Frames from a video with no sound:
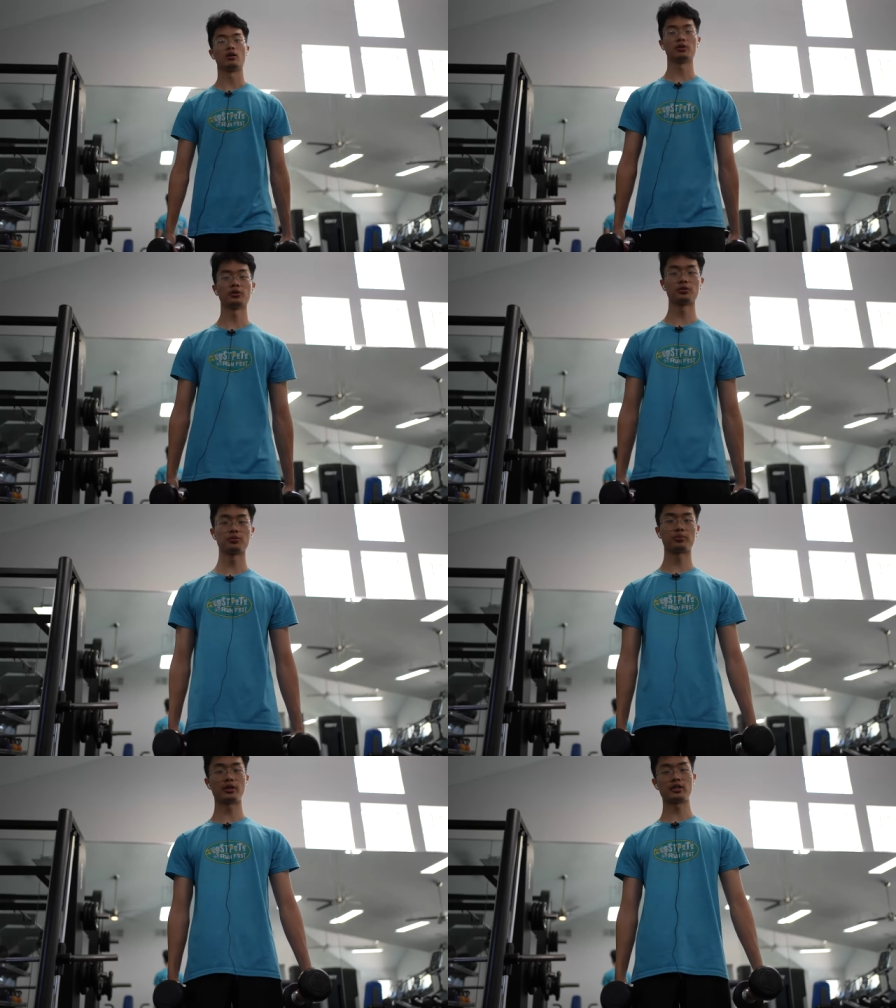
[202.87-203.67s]
Arnold
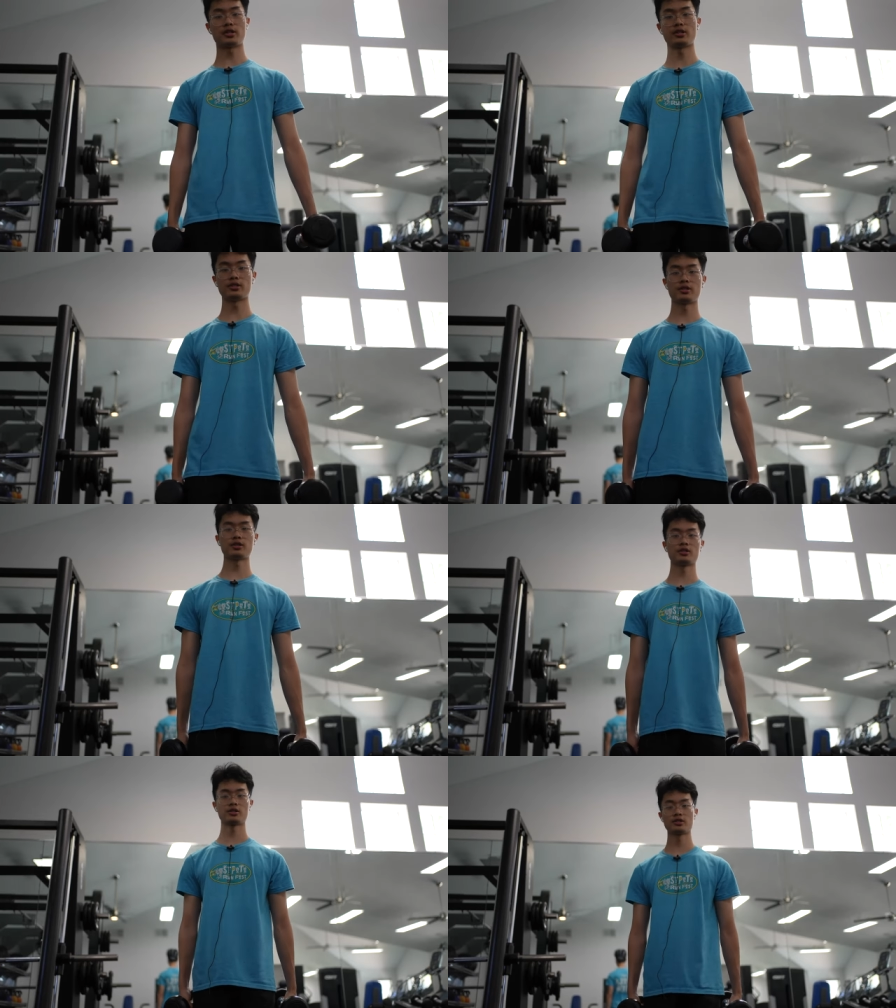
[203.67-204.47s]

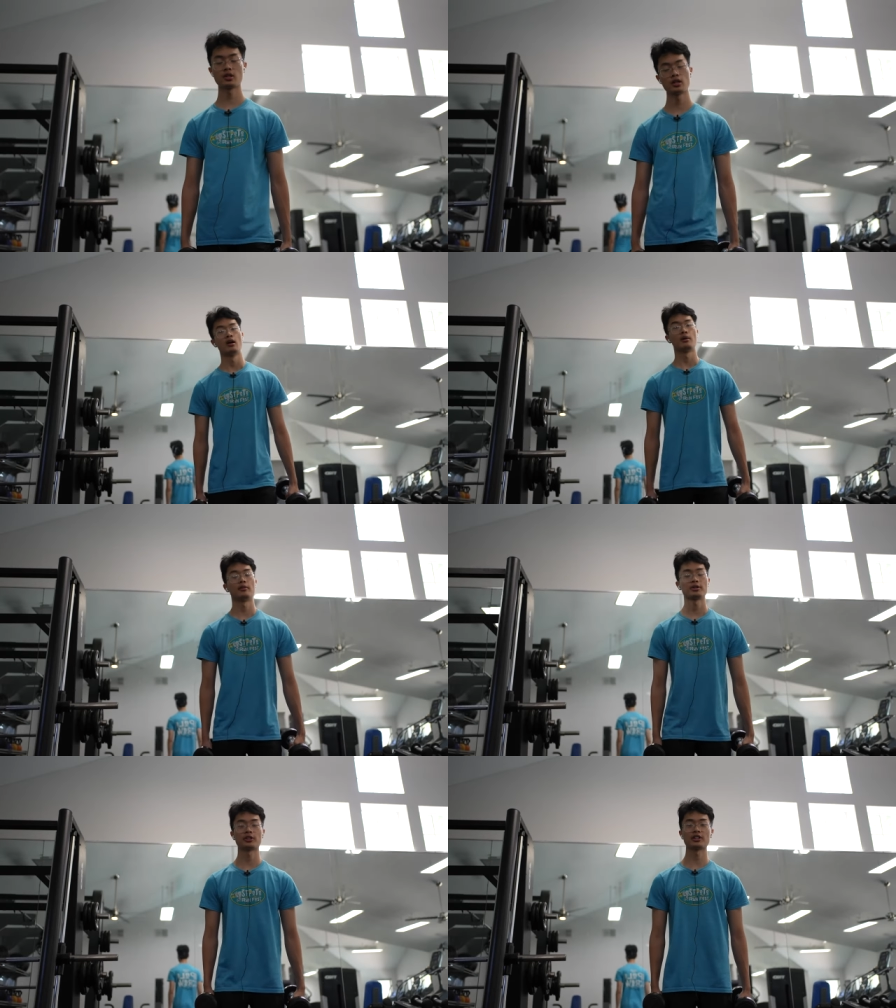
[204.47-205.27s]
presses. I'm
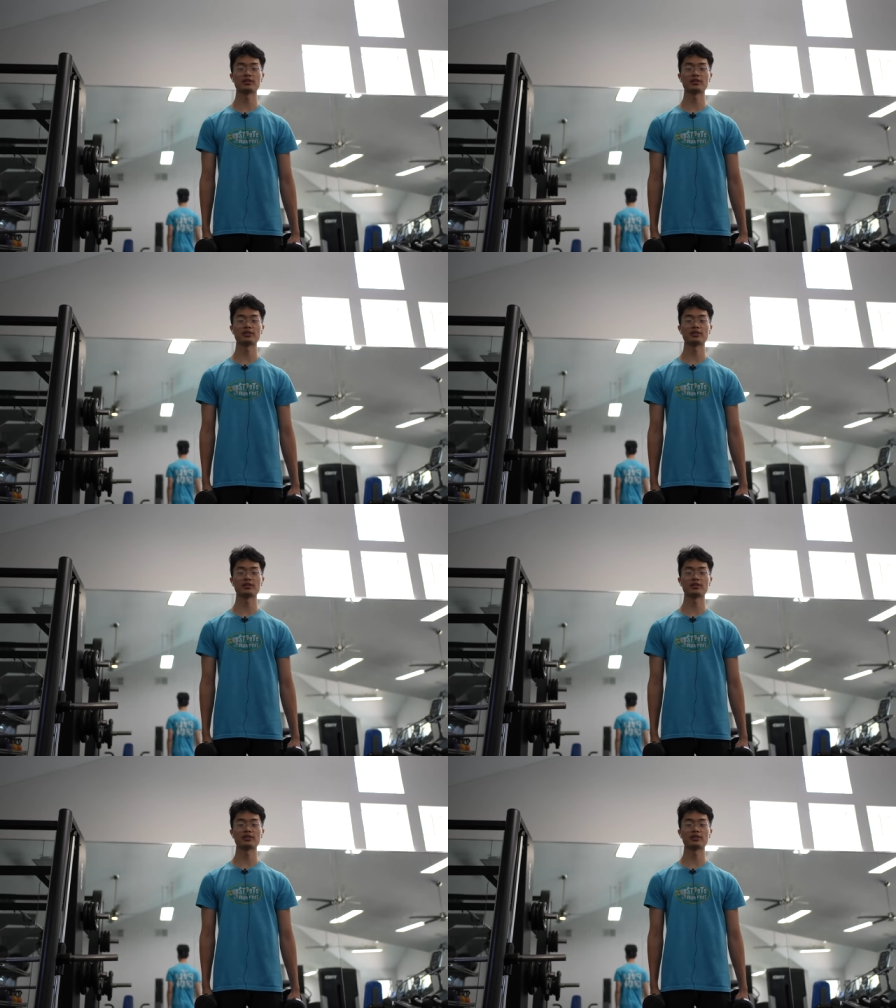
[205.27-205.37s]
gonna try